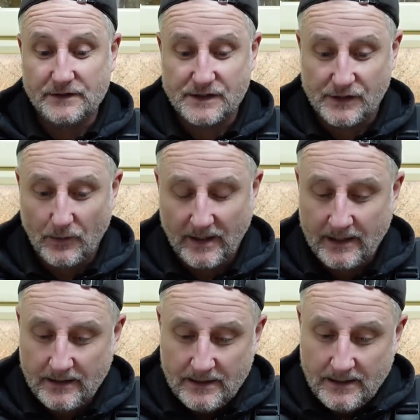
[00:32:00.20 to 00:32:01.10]
to do
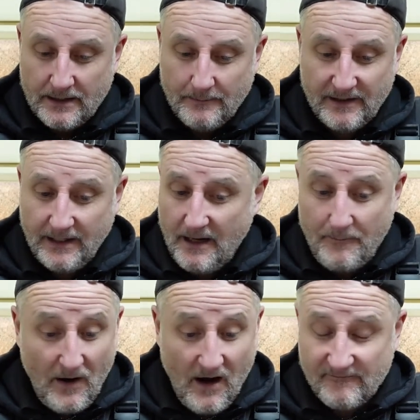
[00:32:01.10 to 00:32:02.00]
it. But yeah,
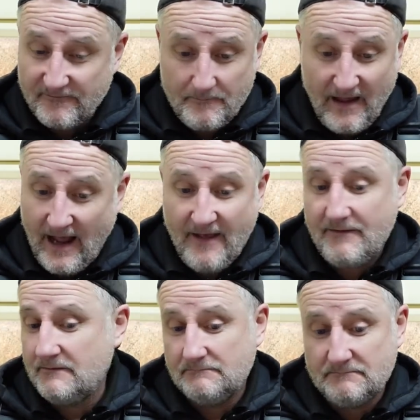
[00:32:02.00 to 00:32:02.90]
apart from that,
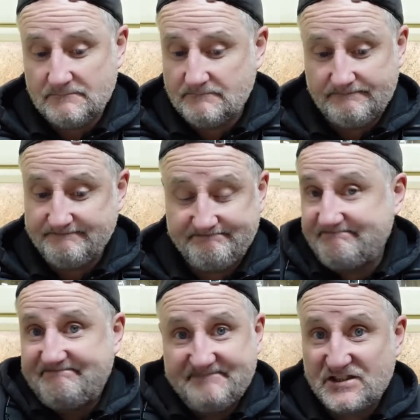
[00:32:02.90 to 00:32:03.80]

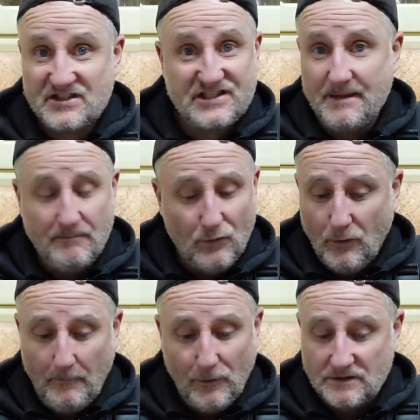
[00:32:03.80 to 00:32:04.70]

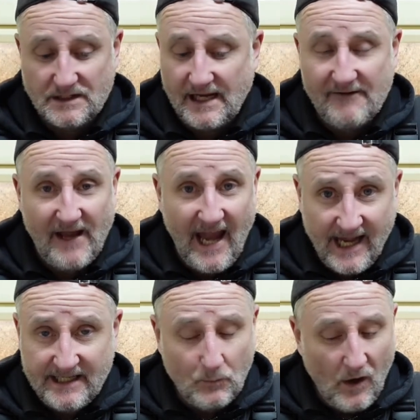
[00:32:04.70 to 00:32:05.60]
simple to put together.
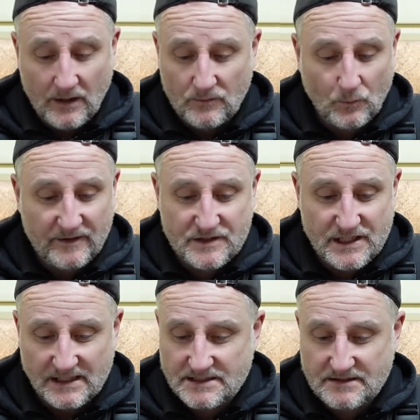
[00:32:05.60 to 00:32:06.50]
Anyone with
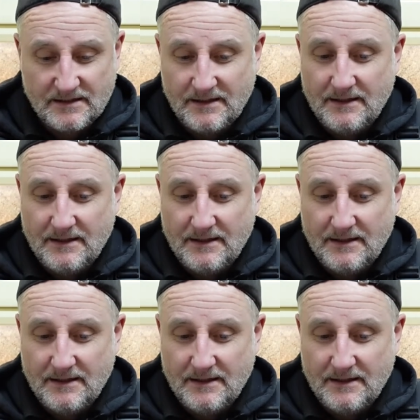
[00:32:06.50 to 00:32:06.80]
just,